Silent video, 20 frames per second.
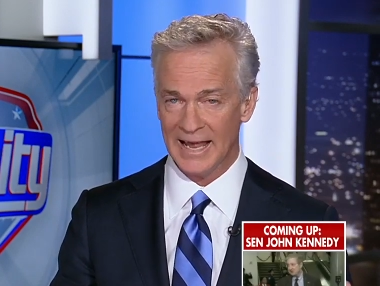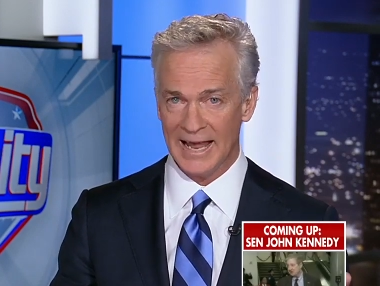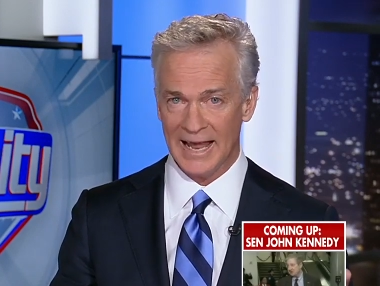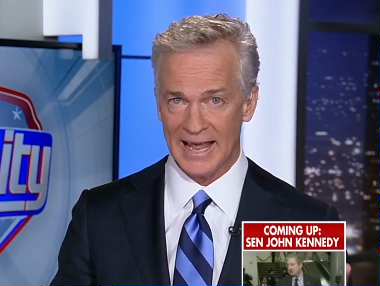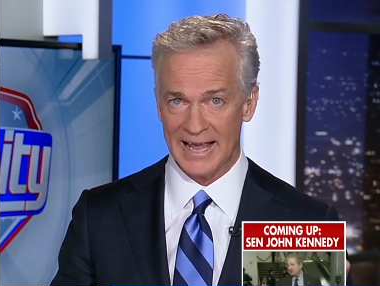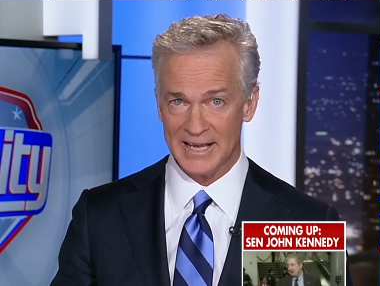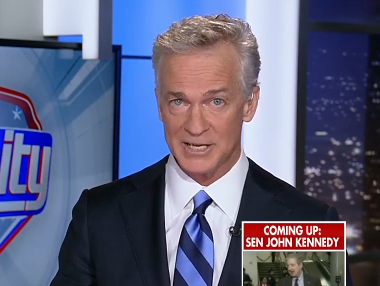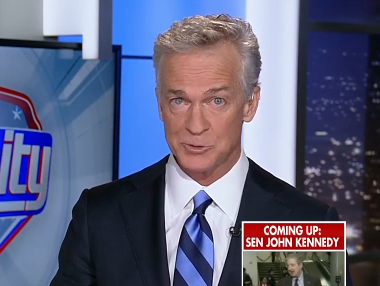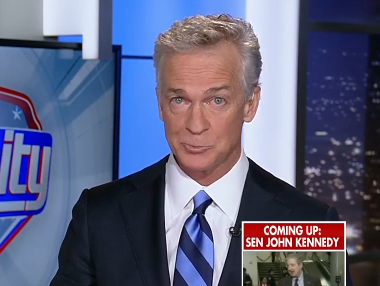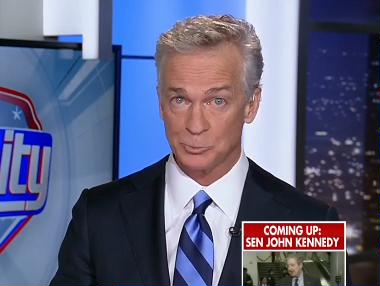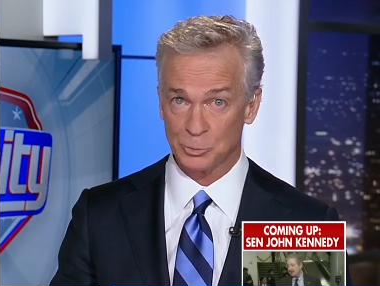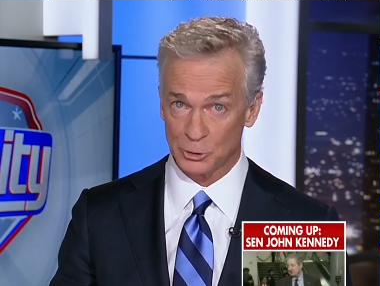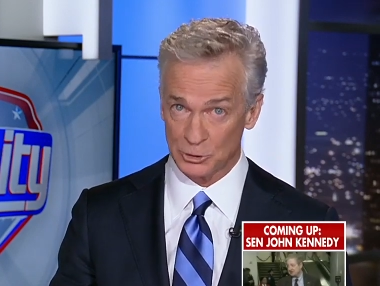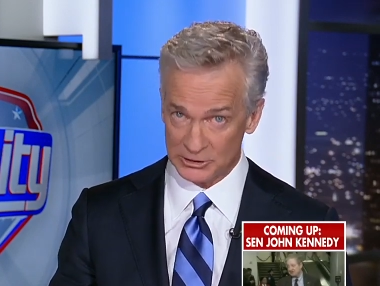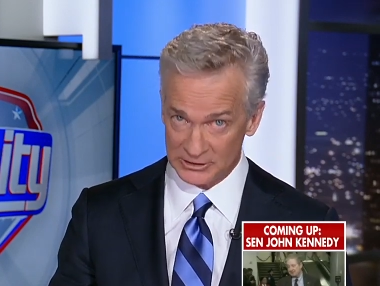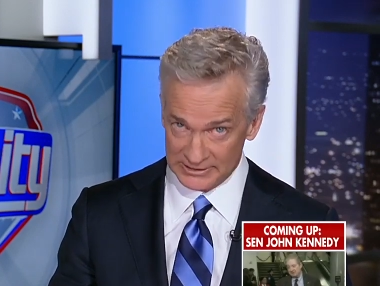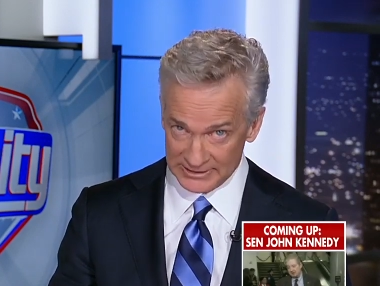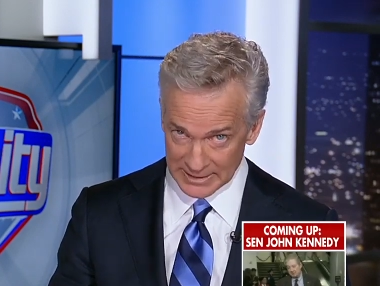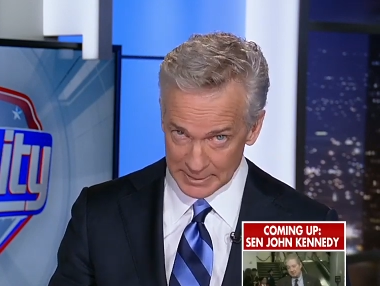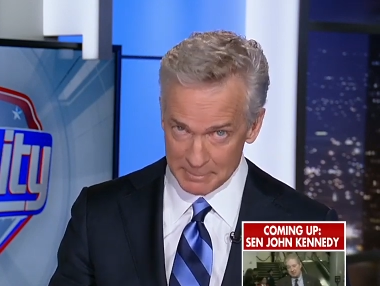has
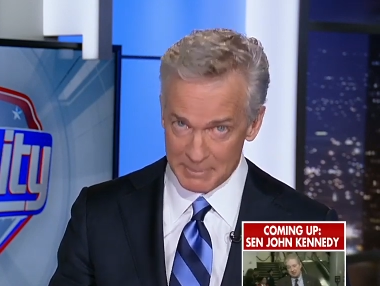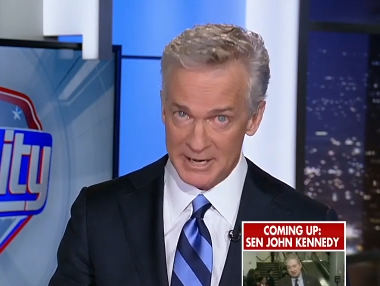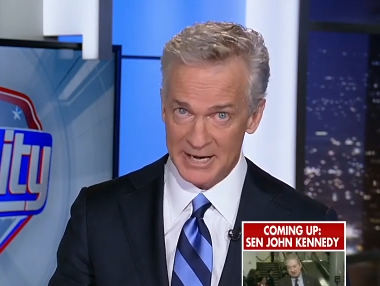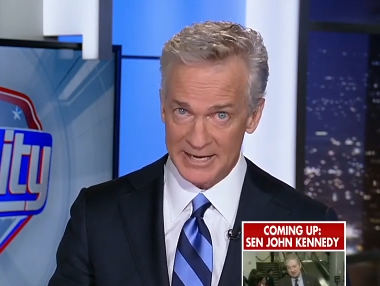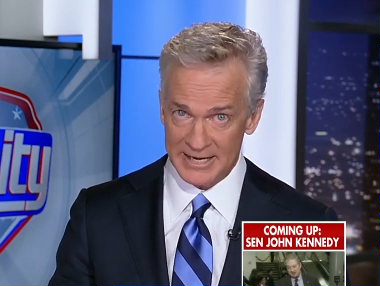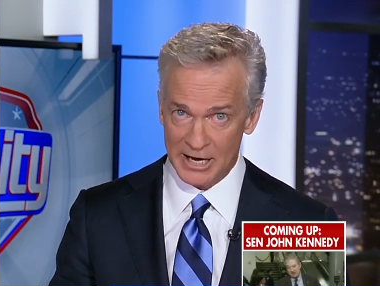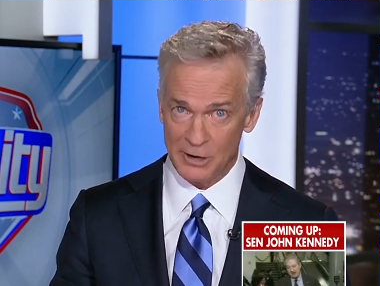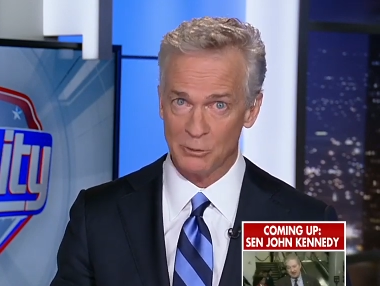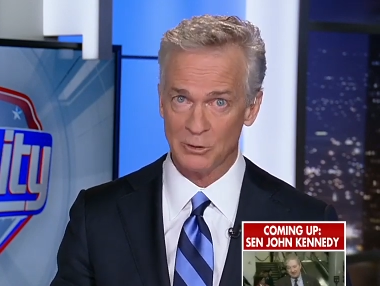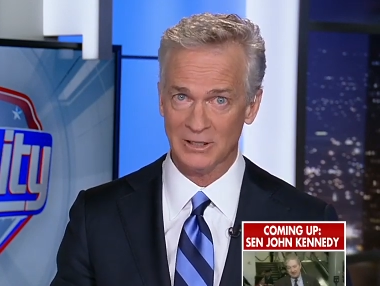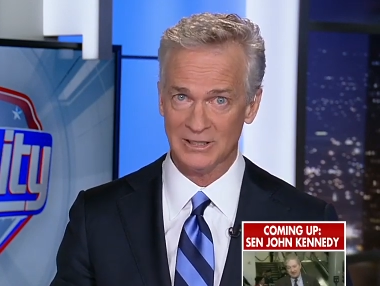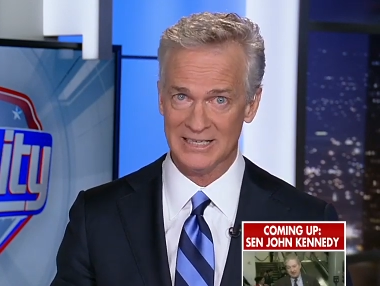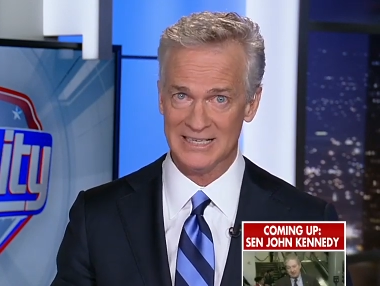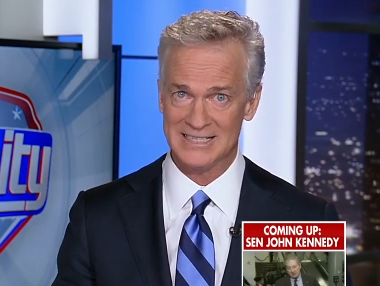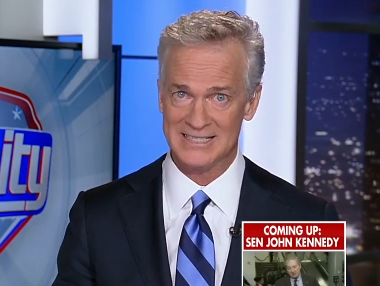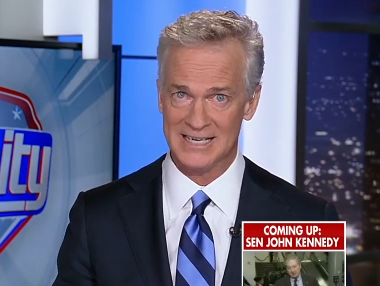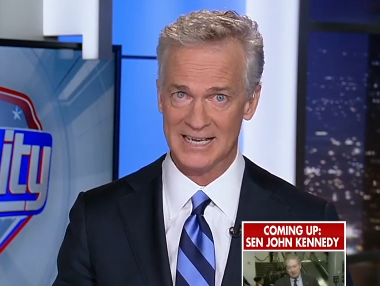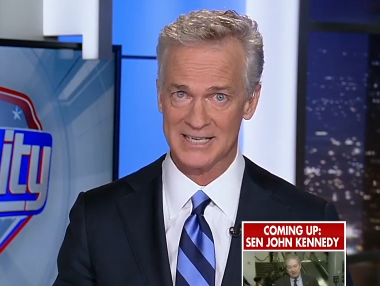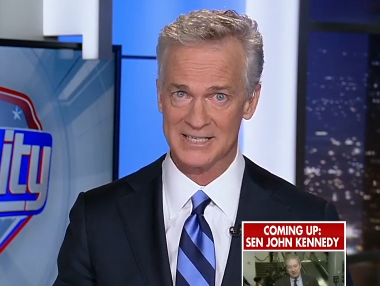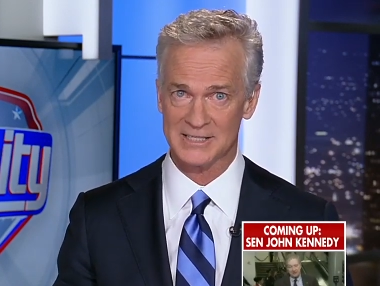preliminarily
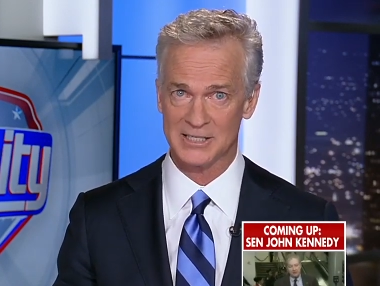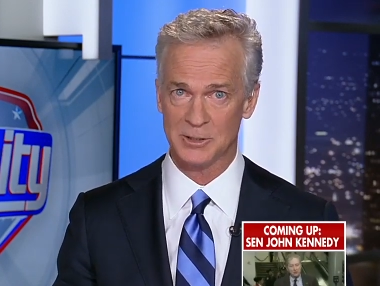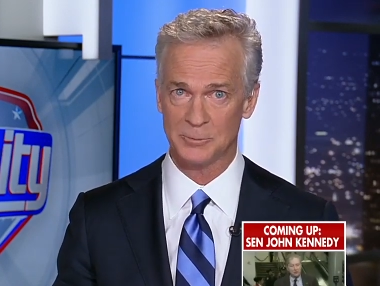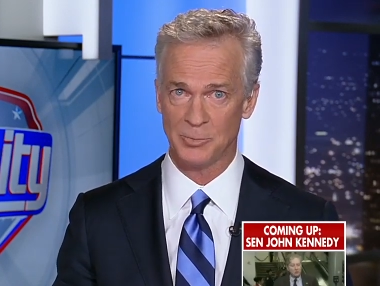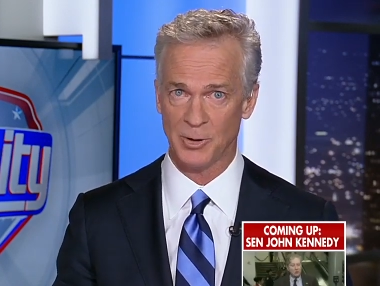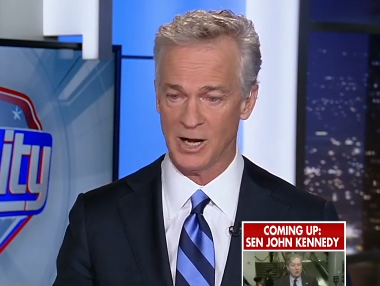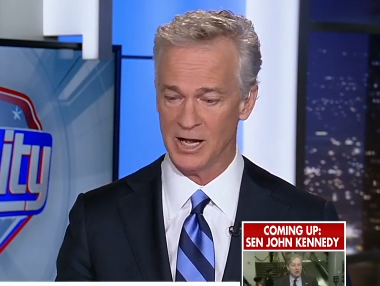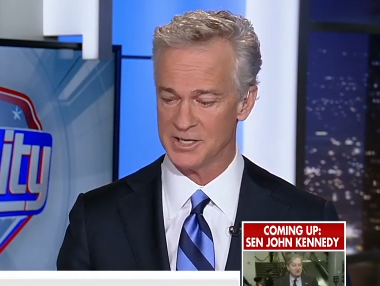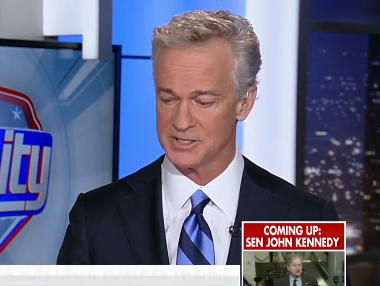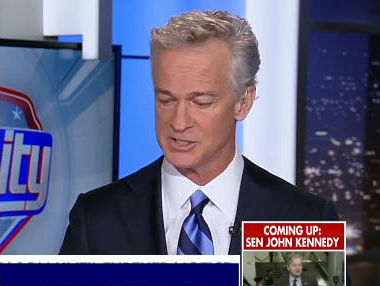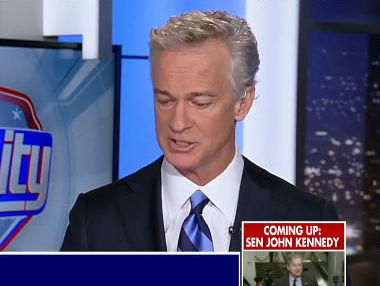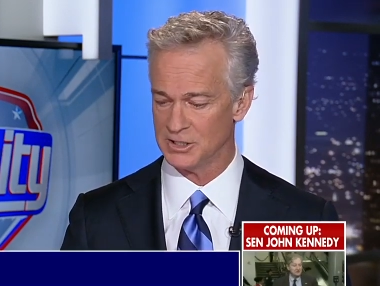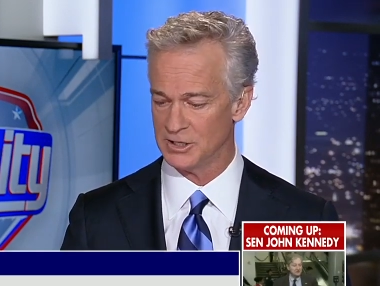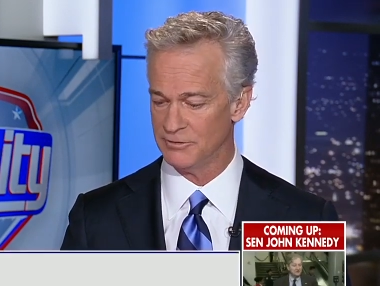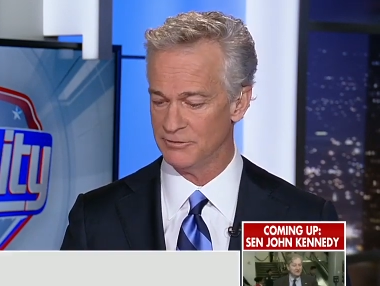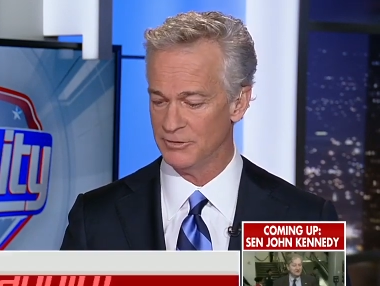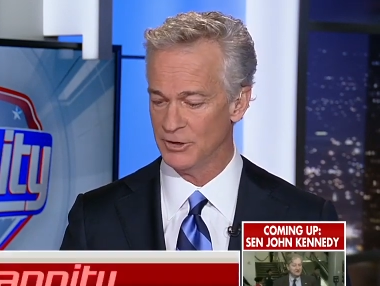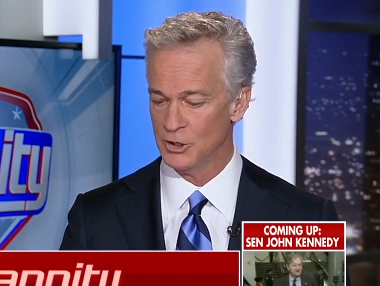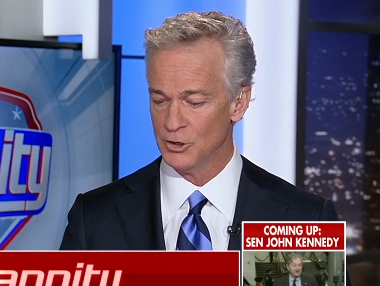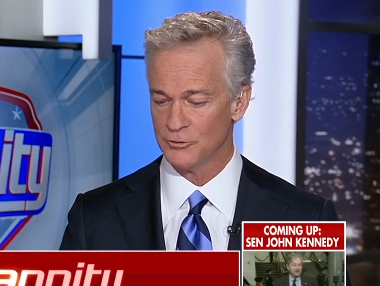tested
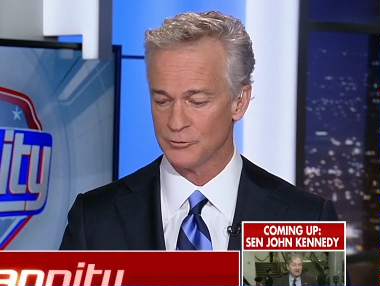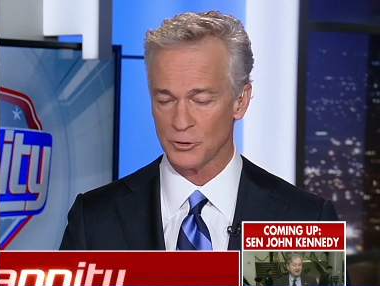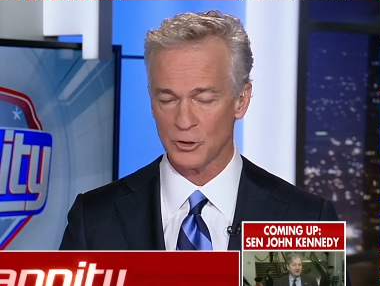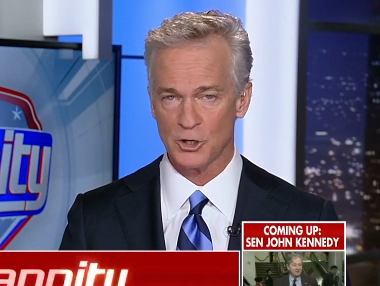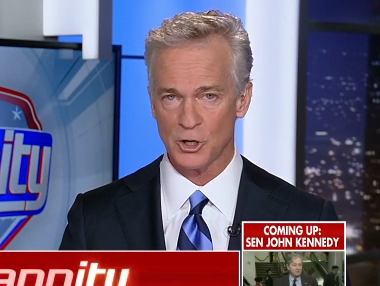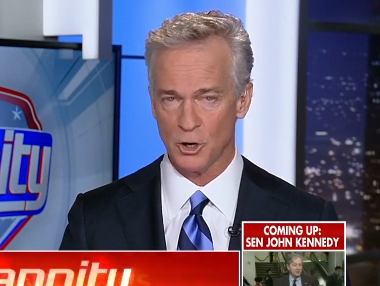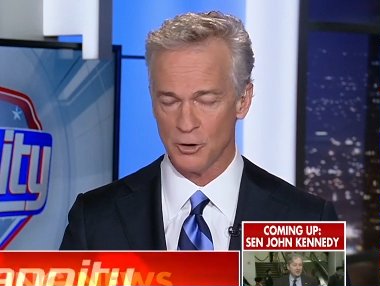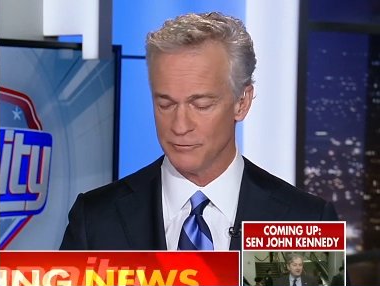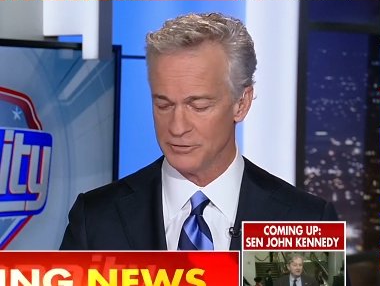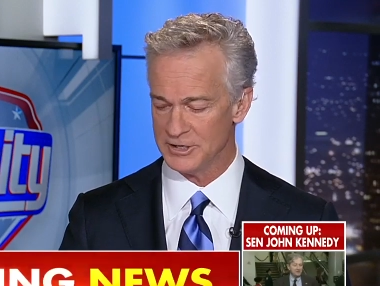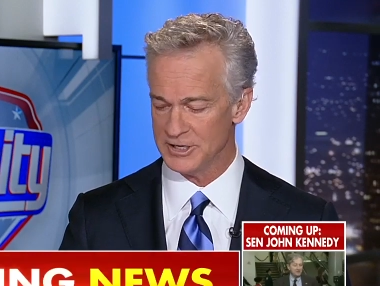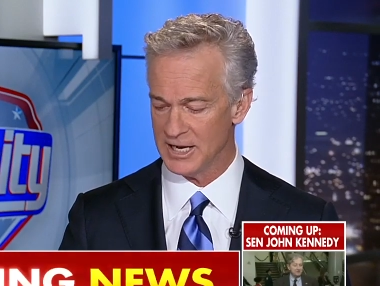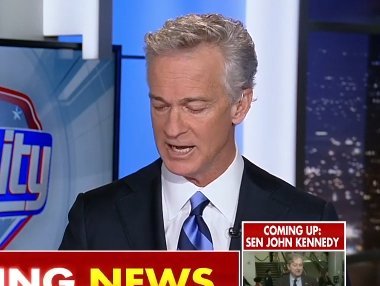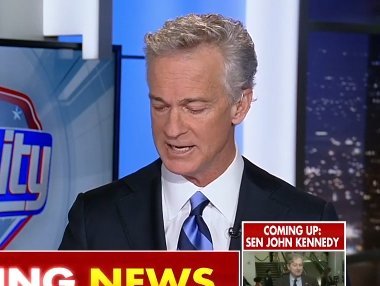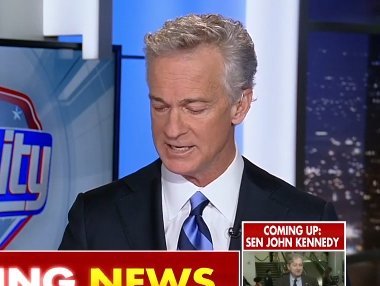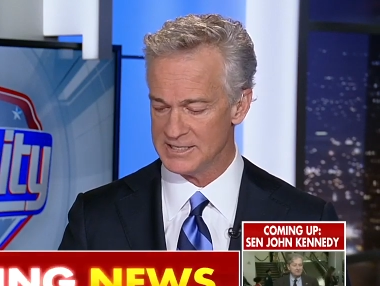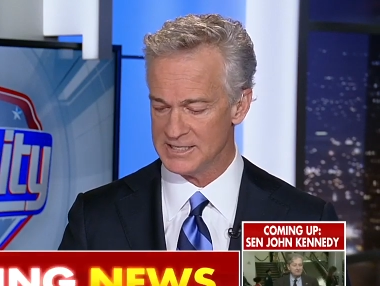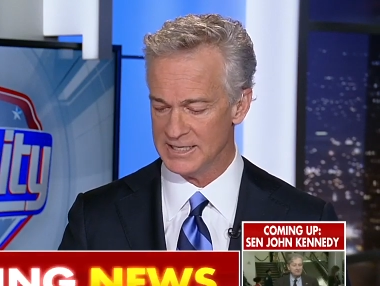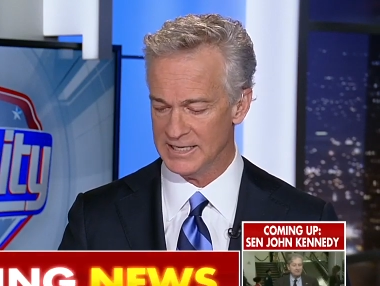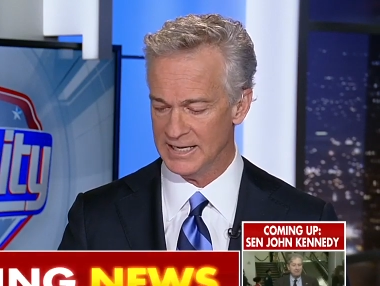positive for
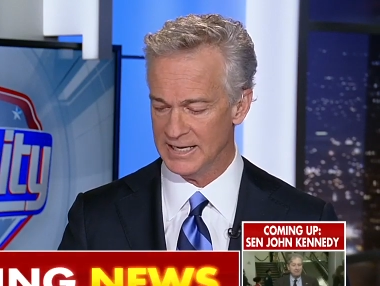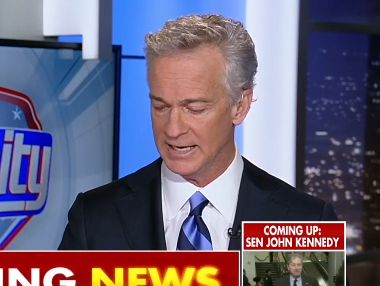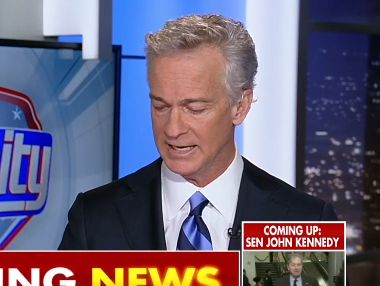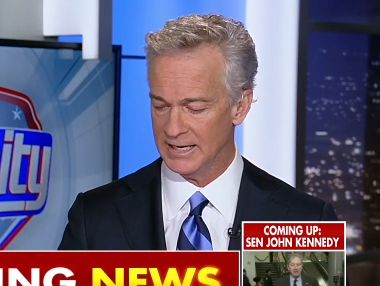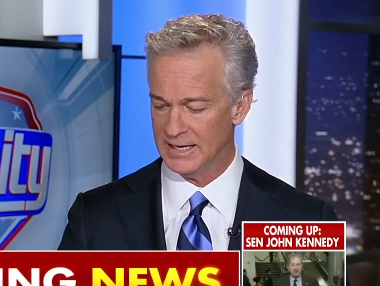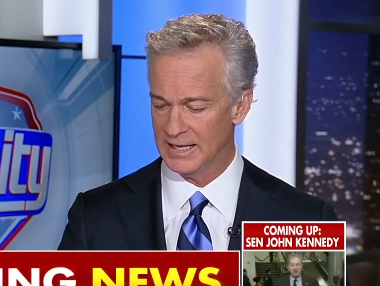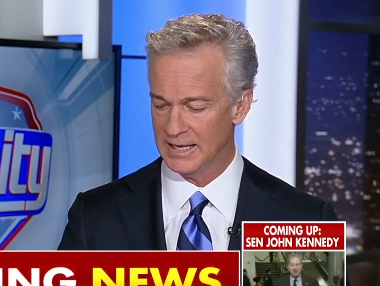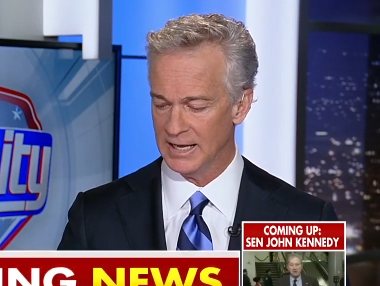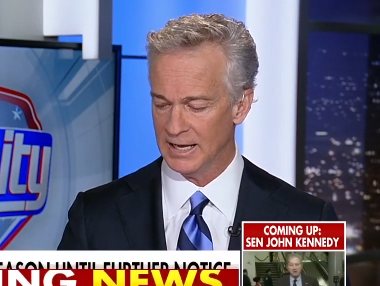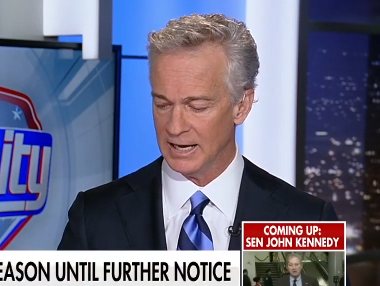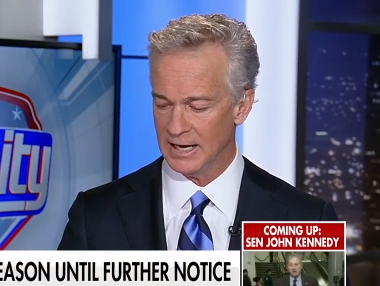COVID-19.